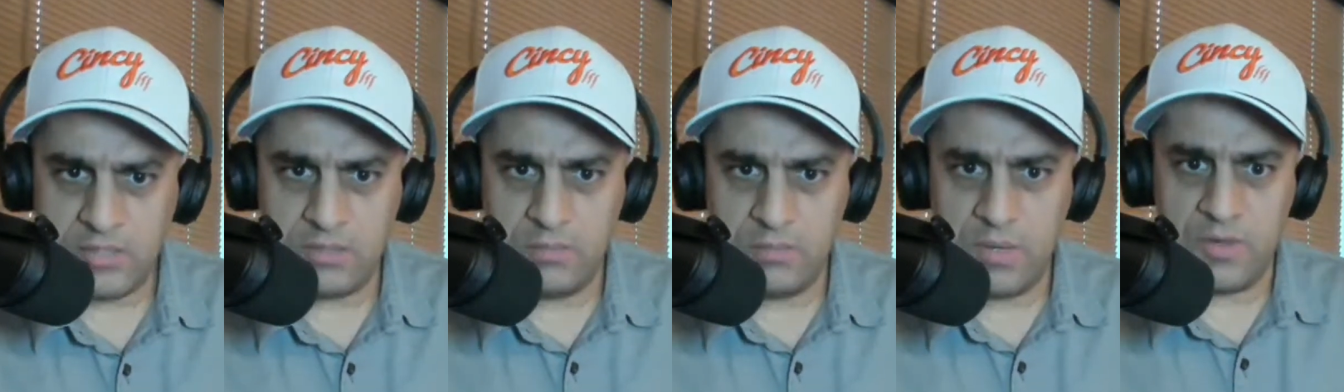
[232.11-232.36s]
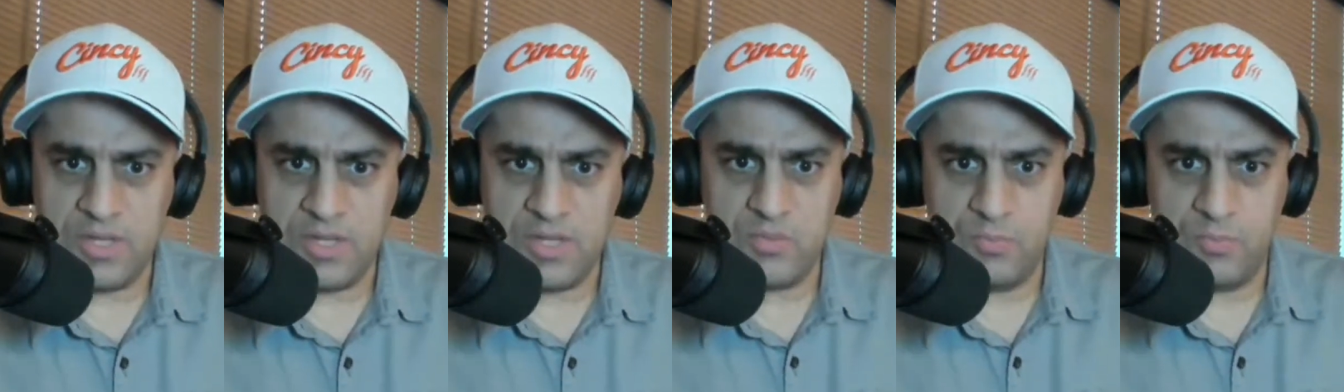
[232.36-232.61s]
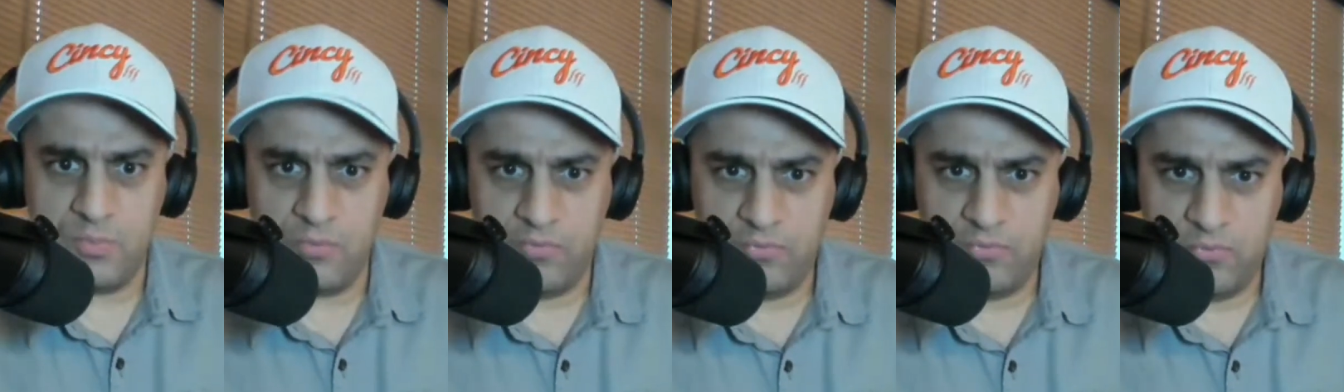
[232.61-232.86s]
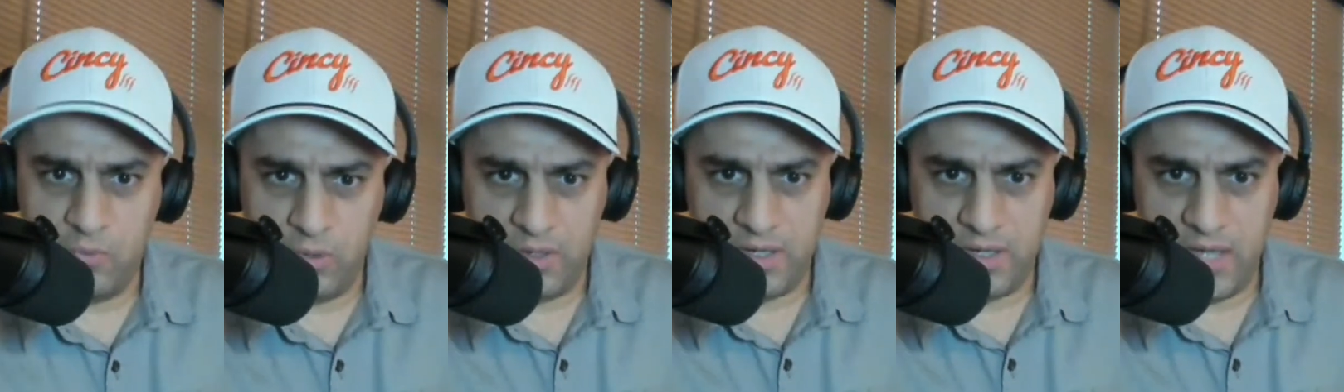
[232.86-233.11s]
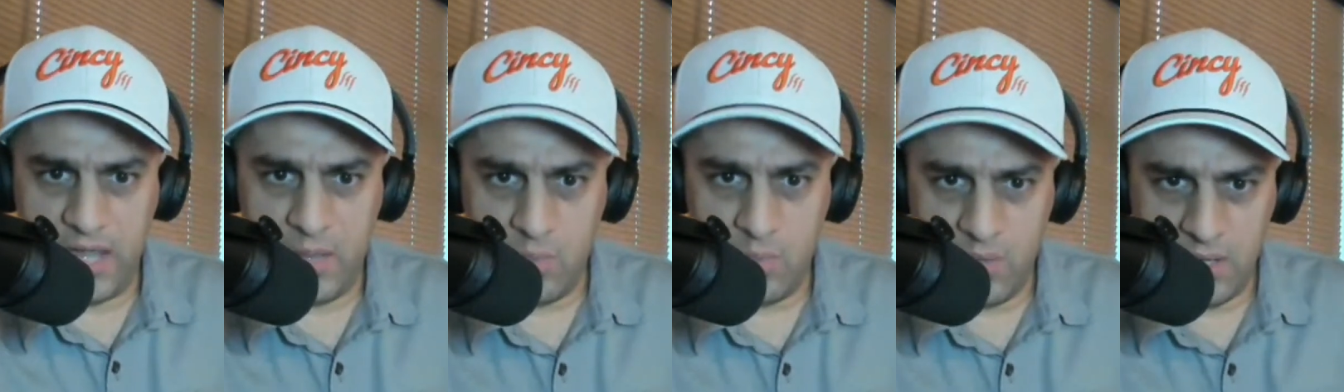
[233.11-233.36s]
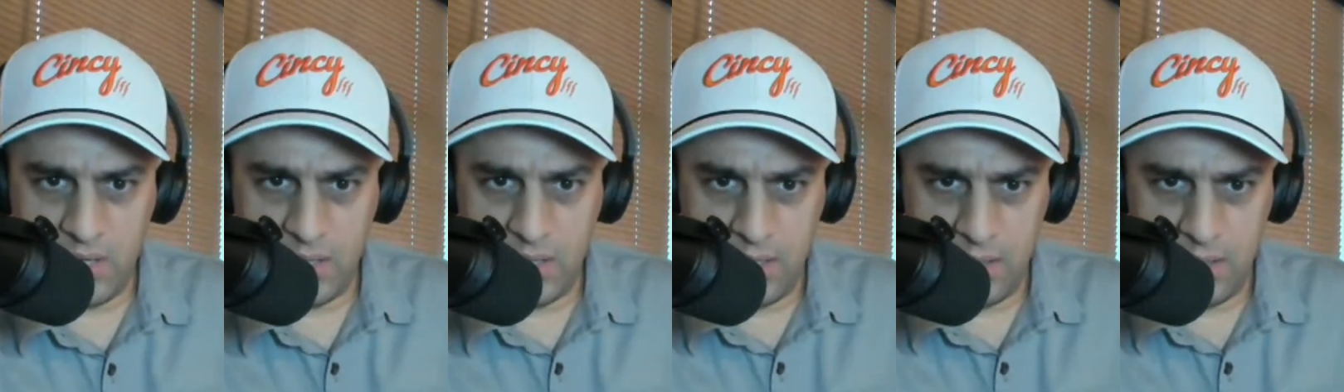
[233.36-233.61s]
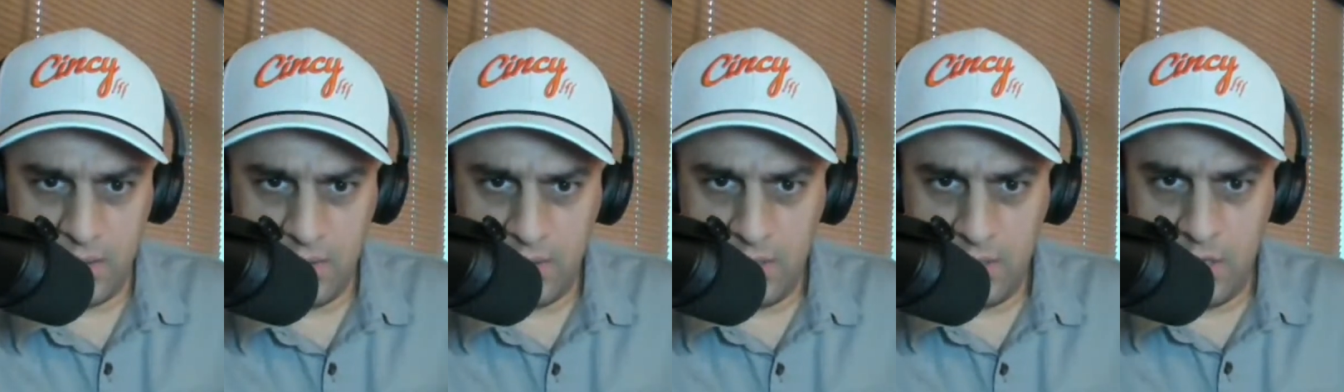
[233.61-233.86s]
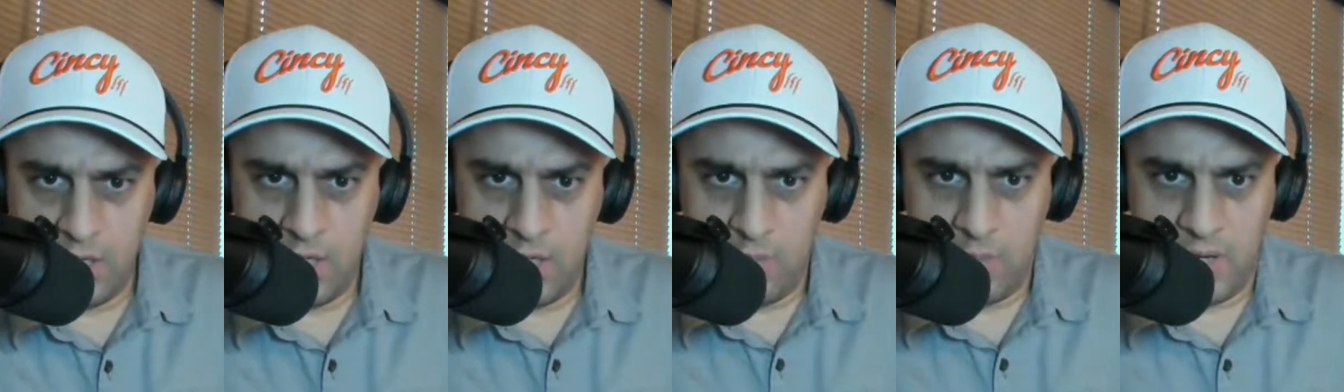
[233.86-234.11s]
Actually, I remember because before it came,
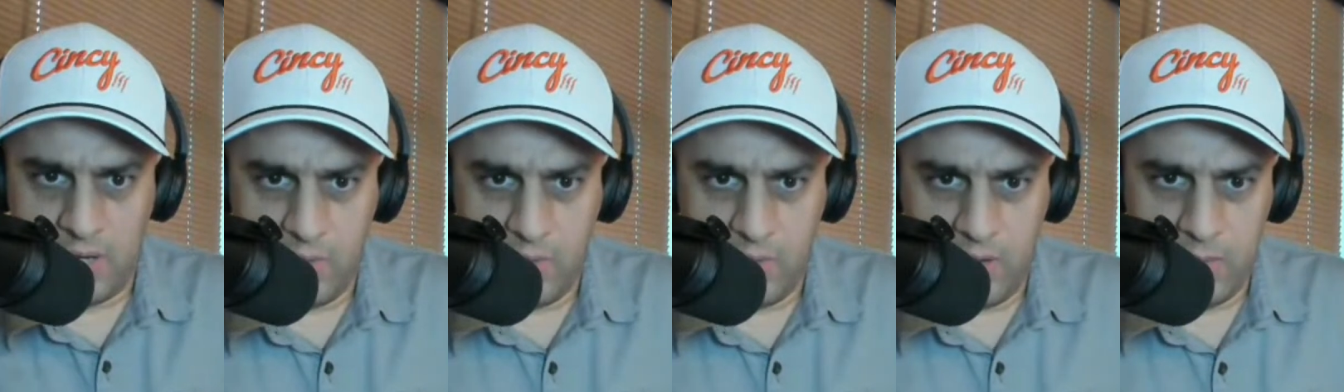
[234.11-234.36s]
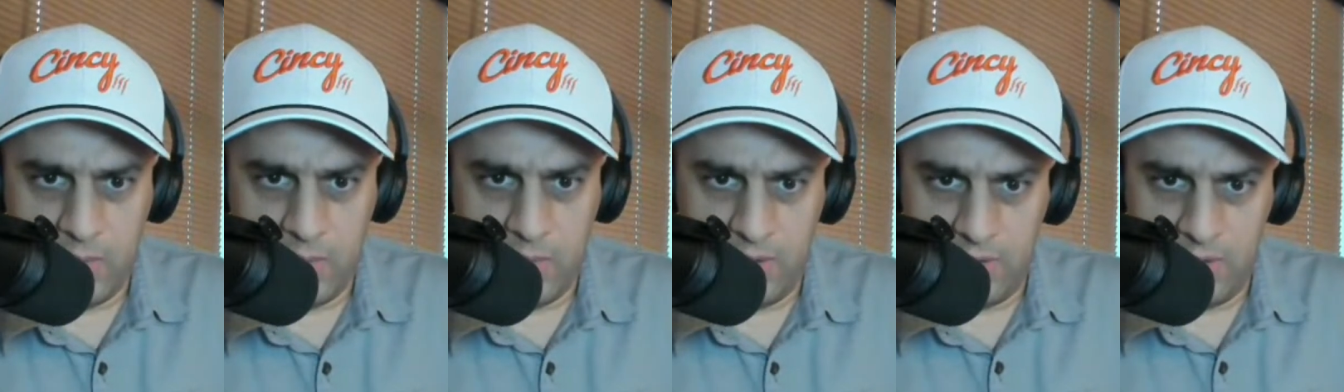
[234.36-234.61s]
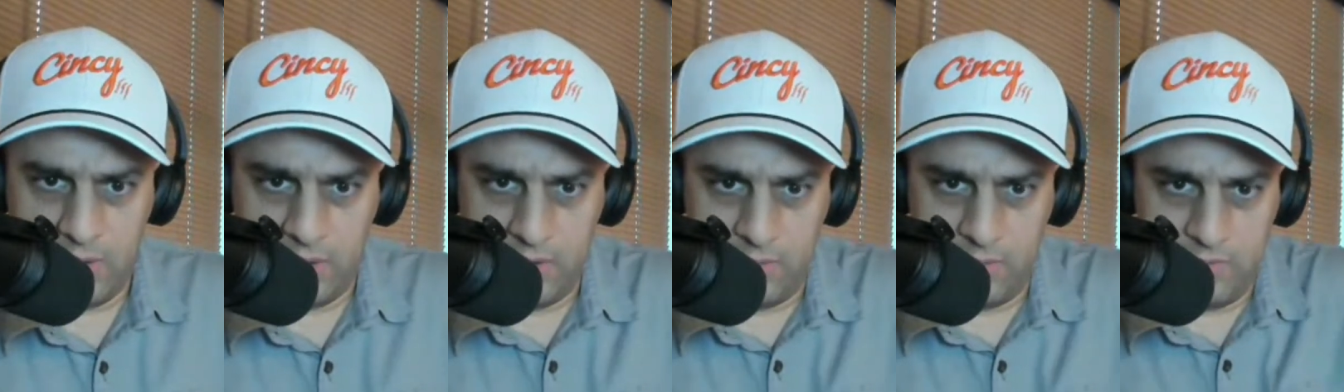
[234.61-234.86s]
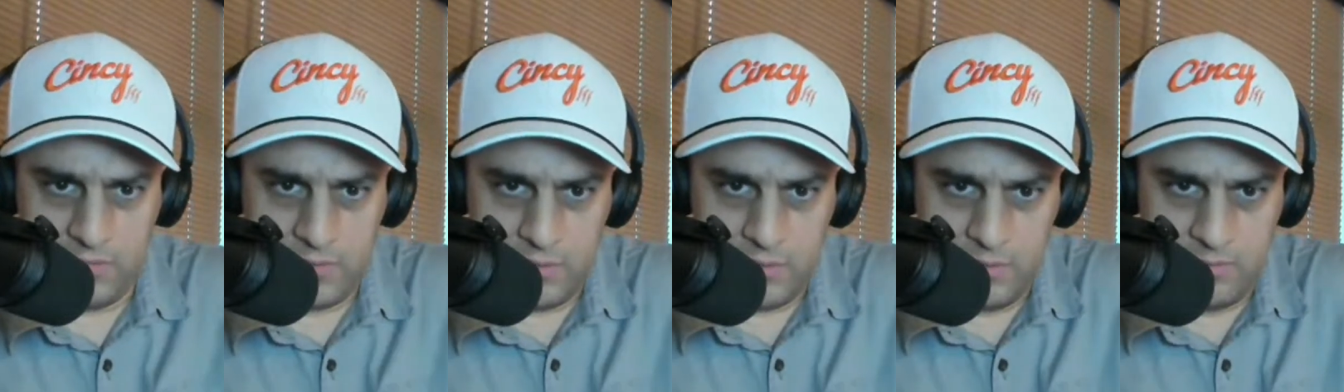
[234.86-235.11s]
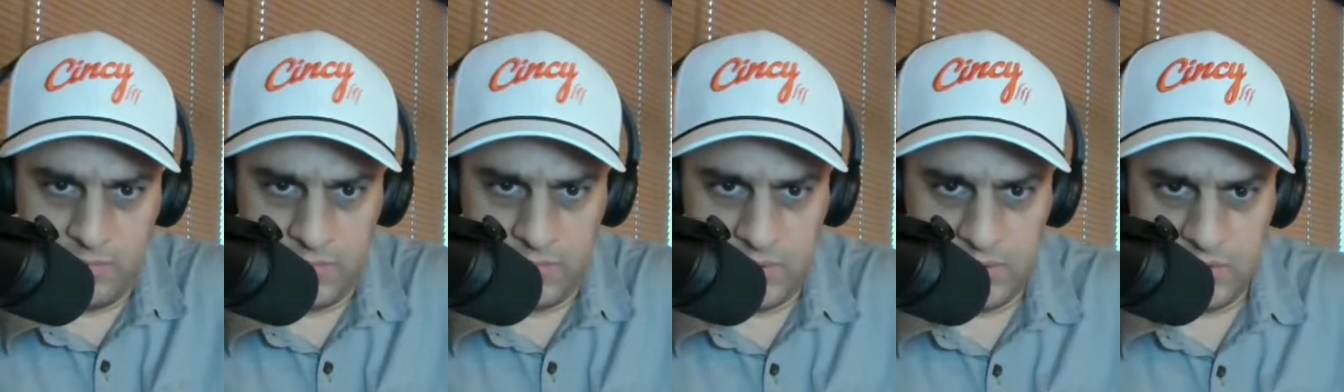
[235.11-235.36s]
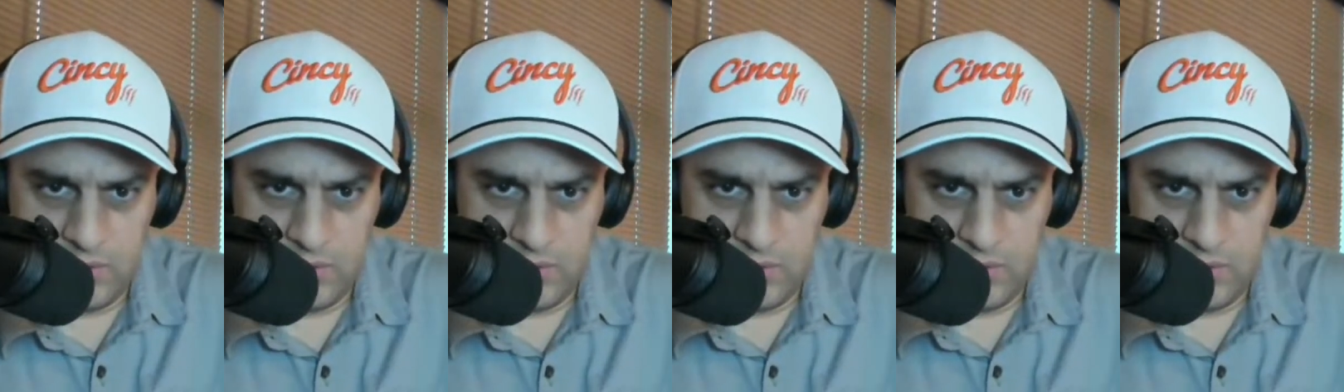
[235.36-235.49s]
my grandma lived